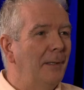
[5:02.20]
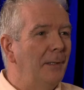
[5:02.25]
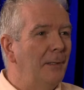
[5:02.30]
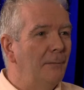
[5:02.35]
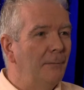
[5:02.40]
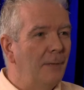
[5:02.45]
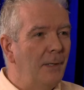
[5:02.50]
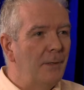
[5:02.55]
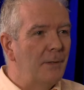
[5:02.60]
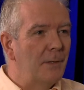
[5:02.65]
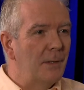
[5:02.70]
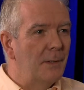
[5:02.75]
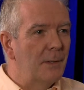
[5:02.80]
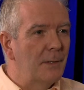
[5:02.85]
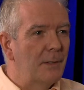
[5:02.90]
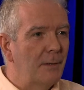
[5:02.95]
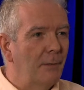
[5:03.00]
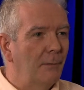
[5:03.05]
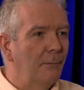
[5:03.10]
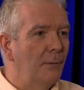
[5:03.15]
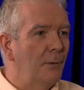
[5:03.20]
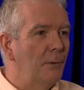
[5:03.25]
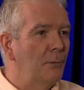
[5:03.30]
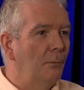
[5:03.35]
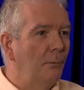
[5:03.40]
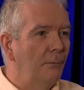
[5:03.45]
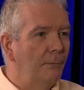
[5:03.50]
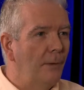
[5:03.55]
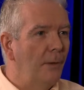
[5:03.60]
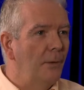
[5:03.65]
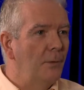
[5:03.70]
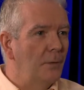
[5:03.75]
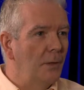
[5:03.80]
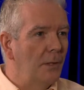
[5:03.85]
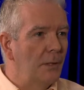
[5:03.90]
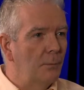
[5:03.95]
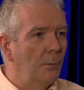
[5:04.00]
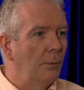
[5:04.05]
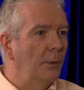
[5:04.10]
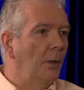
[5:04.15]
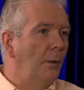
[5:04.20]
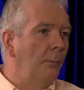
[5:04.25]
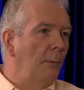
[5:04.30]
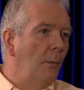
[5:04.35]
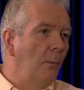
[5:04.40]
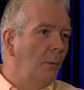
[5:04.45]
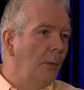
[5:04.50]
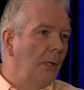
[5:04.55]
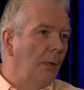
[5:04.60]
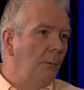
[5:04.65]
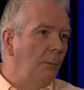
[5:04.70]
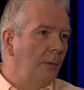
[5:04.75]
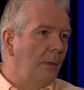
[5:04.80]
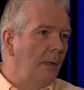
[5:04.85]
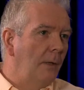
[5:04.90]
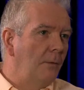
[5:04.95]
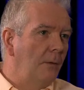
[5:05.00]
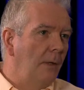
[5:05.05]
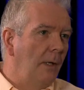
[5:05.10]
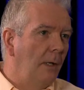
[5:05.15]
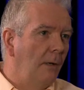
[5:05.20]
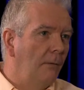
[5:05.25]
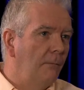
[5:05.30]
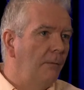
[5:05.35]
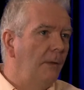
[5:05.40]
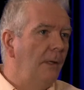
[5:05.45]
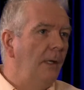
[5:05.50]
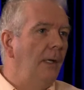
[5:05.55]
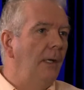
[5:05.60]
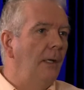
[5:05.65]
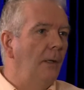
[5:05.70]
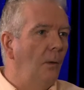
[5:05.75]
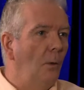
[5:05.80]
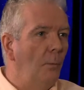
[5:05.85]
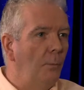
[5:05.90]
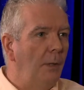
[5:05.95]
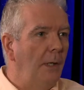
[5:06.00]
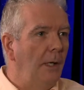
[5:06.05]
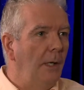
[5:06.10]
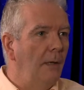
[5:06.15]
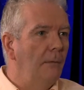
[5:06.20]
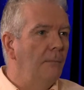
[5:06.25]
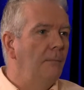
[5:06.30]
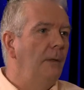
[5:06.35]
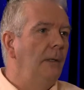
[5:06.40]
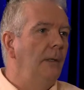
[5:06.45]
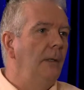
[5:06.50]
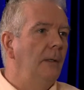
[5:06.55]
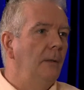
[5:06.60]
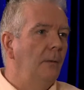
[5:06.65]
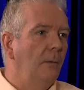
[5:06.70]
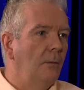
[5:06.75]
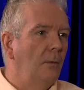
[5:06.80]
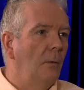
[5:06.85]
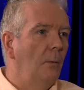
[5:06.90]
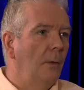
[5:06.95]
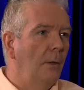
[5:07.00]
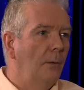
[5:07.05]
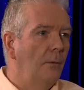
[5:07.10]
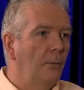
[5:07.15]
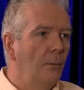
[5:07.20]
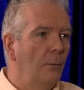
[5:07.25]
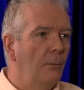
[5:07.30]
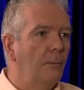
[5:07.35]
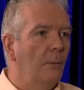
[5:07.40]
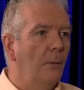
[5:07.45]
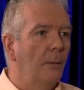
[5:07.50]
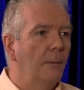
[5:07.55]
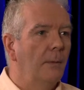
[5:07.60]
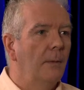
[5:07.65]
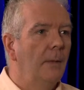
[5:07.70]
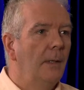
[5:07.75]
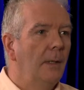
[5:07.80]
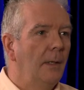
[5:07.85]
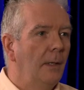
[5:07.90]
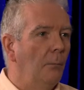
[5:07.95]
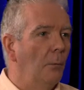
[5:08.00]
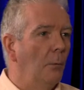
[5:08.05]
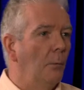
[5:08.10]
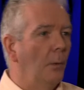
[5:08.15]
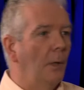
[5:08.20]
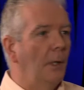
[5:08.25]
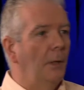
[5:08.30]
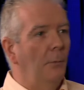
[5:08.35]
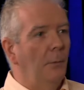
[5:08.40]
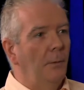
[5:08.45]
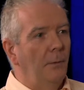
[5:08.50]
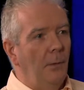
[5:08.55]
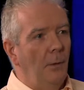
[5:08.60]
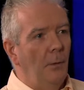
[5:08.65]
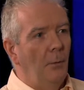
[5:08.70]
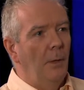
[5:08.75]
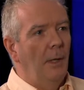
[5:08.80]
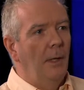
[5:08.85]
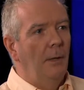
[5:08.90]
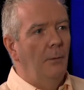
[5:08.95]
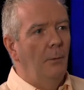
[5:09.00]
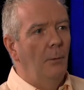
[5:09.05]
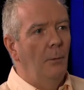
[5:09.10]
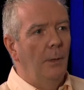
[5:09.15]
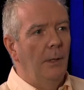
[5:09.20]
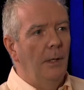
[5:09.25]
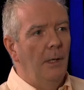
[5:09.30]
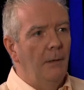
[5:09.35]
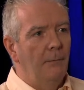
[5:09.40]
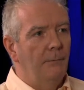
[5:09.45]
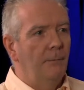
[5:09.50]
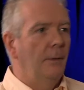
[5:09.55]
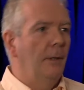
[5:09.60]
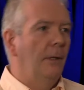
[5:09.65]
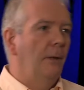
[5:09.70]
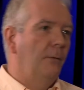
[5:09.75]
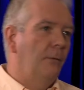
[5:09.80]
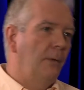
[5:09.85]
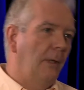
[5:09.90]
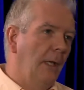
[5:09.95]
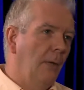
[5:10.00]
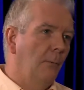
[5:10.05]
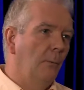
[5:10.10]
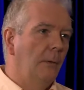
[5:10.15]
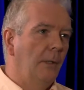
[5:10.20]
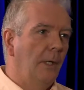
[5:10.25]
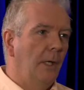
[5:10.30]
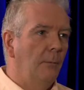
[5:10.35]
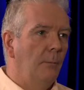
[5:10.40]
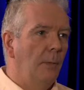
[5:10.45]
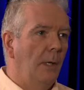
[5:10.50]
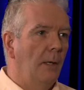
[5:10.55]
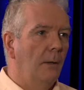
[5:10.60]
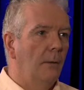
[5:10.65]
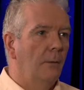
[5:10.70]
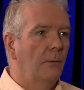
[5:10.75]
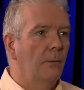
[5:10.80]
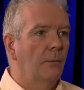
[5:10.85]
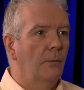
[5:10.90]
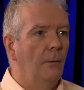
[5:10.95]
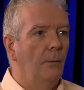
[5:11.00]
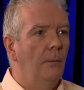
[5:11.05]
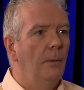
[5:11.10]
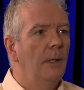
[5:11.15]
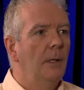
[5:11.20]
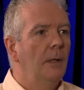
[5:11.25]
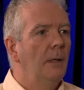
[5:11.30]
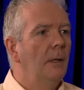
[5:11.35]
devices, virtual functions, we're going to be working with that CNFE and OPNFE and so on and so forth. We're working with the ONF on SDN related matters. So